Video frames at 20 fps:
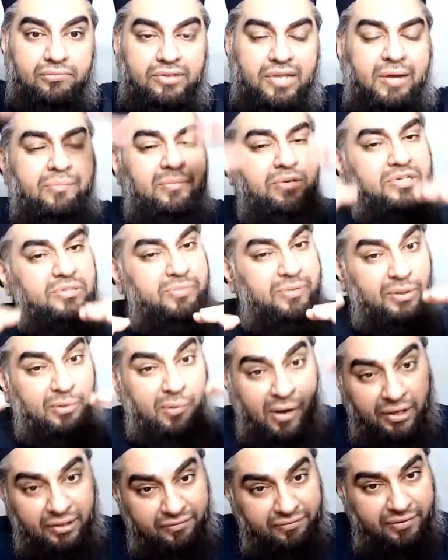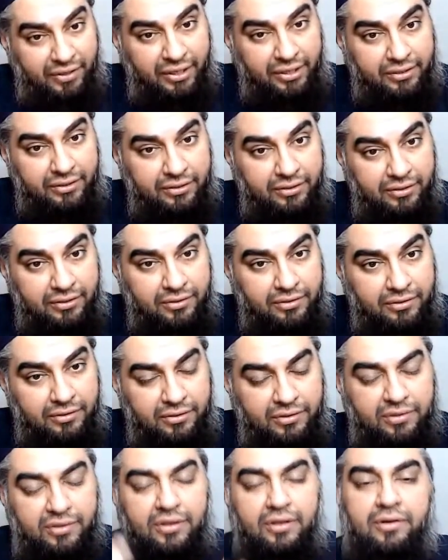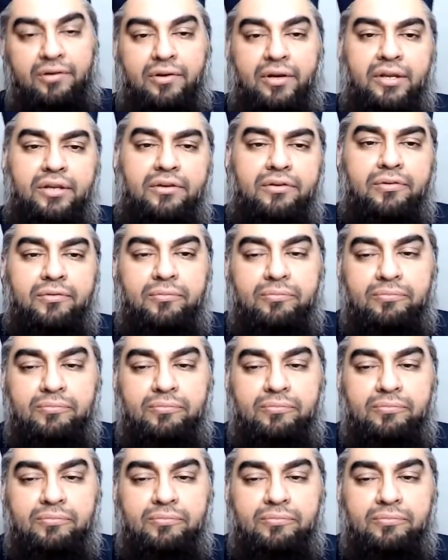That must be qualified. All right.